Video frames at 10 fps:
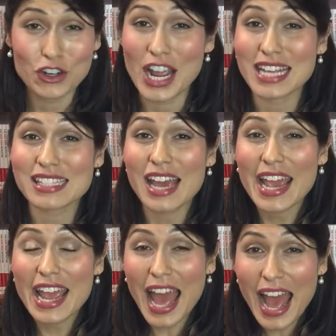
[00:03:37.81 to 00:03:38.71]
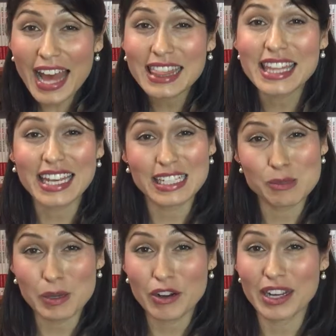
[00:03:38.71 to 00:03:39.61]
who has had the
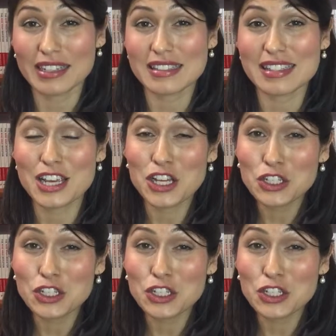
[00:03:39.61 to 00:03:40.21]
experience